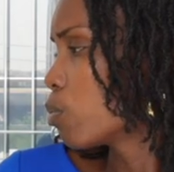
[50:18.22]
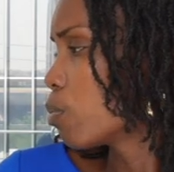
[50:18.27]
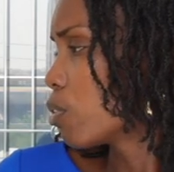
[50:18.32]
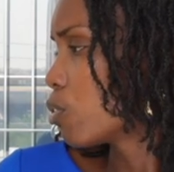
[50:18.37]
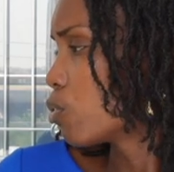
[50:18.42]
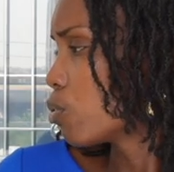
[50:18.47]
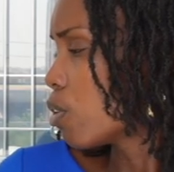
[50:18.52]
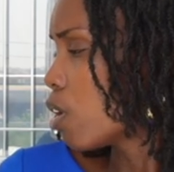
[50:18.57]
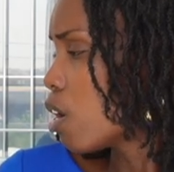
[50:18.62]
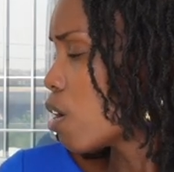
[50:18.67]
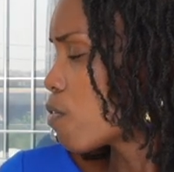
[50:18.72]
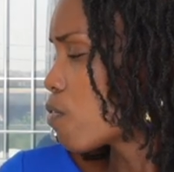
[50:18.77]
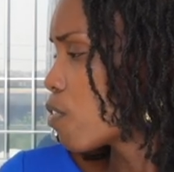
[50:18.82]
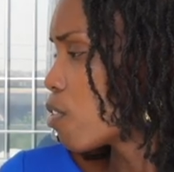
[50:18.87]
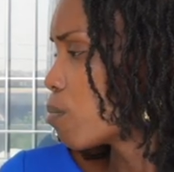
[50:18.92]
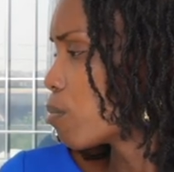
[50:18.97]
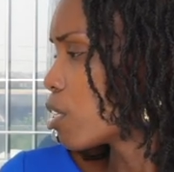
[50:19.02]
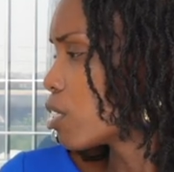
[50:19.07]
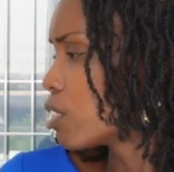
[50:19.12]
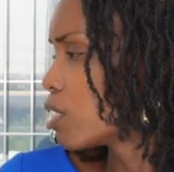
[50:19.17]
to withdraw
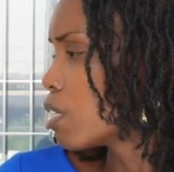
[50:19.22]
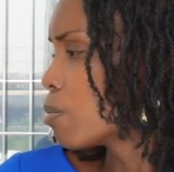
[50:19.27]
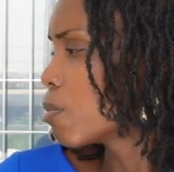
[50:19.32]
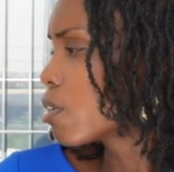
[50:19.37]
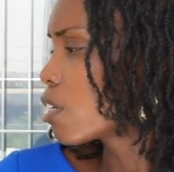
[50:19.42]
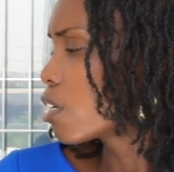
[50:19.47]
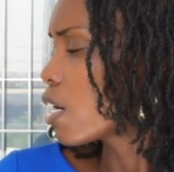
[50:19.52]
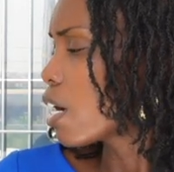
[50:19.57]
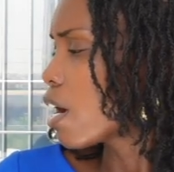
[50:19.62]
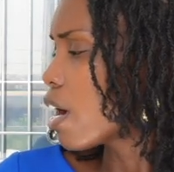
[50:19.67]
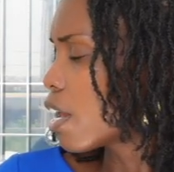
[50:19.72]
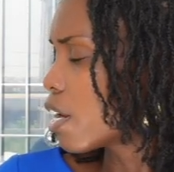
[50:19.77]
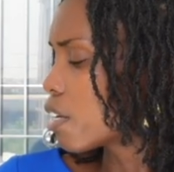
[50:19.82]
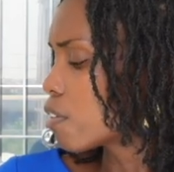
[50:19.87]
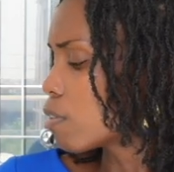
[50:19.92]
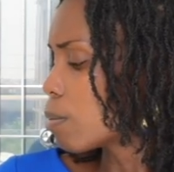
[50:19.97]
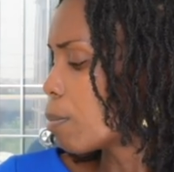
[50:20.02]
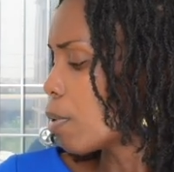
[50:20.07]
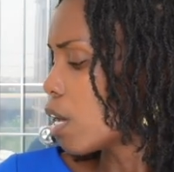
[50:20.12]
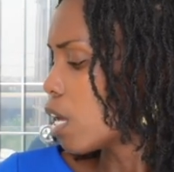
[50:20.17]
from the Democratic
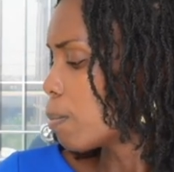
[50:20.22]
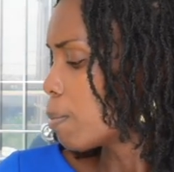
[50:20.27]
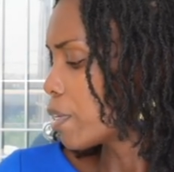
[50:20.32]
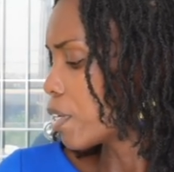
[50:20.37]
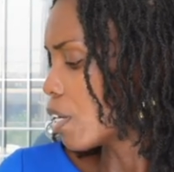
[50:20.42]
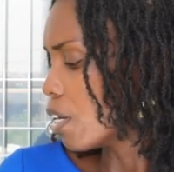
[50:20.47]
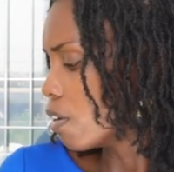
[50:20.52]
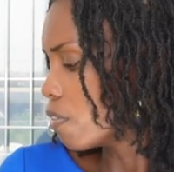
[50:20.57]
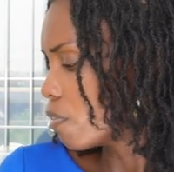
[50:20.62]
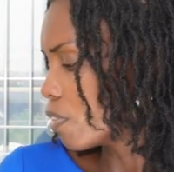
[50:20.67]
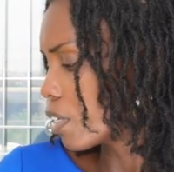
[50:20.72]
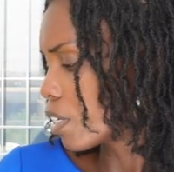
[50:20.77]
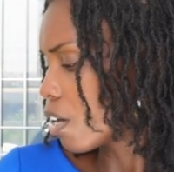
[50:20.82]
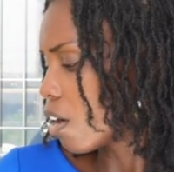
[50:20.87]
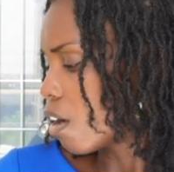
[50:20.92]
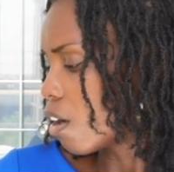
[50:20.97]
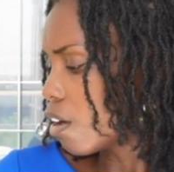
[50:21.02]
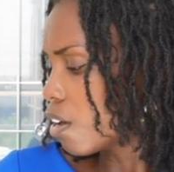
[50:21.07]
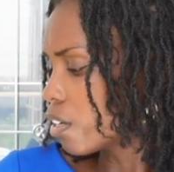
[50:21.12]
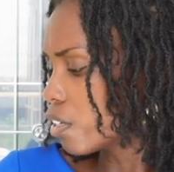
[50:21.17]
Republic of the
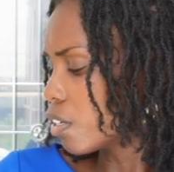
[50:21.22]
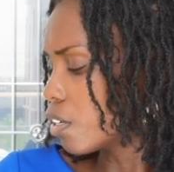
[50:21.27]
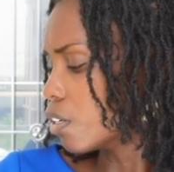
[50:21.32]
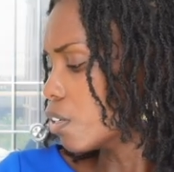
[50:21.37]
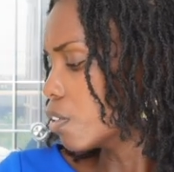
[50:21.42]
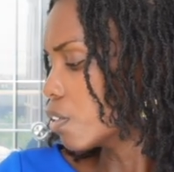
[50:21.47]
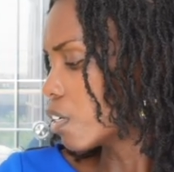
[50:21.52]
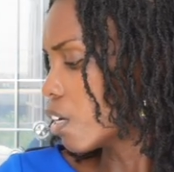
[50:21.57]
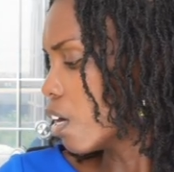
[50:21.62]
Congo.